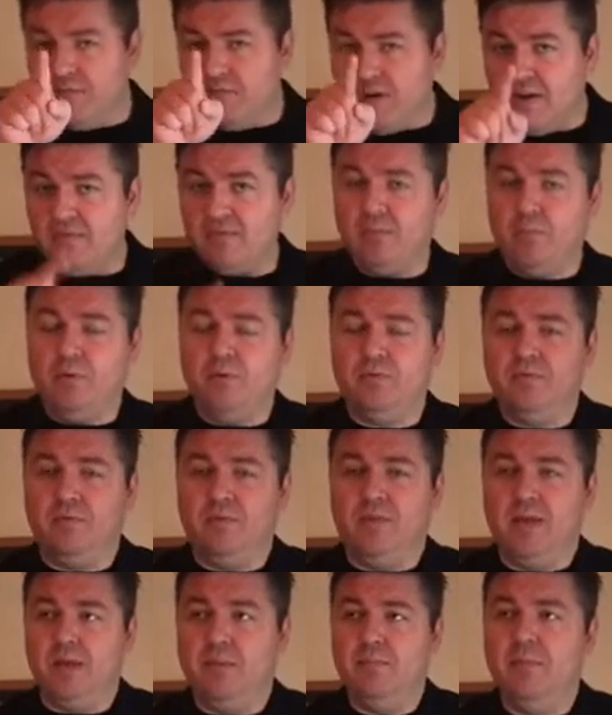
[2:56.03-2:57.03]
favorable for
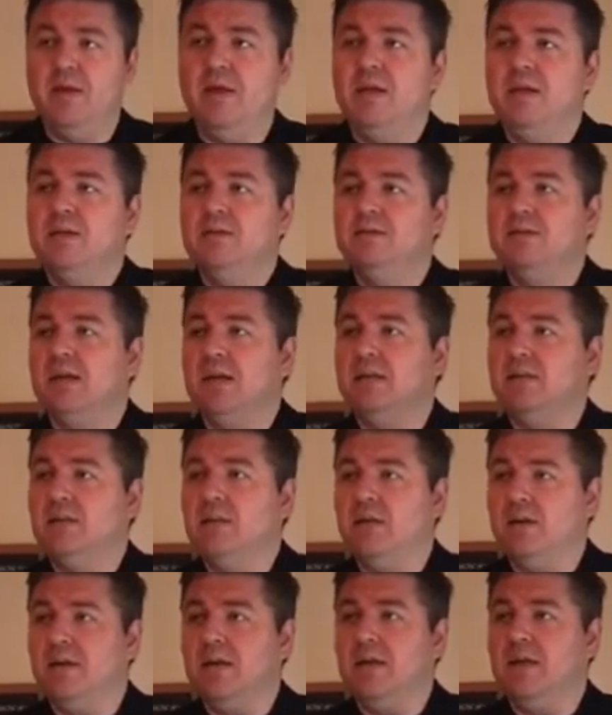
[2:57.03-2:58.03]
them, said,
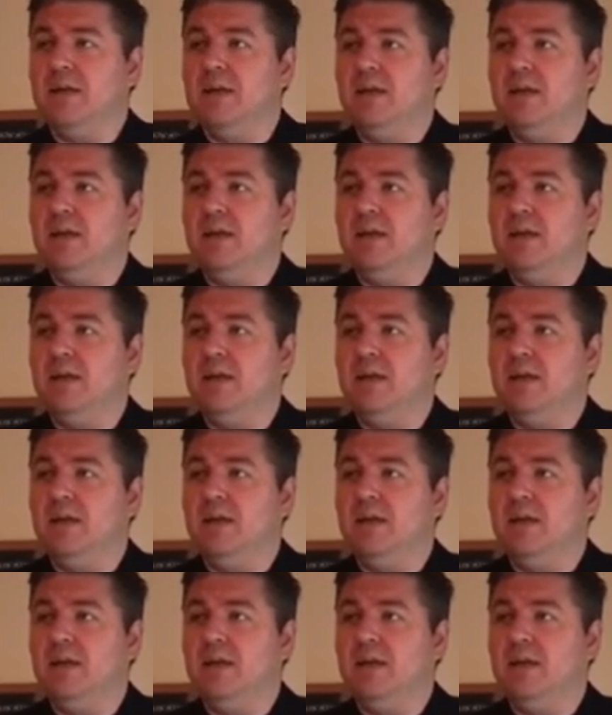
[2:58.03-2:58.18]
look,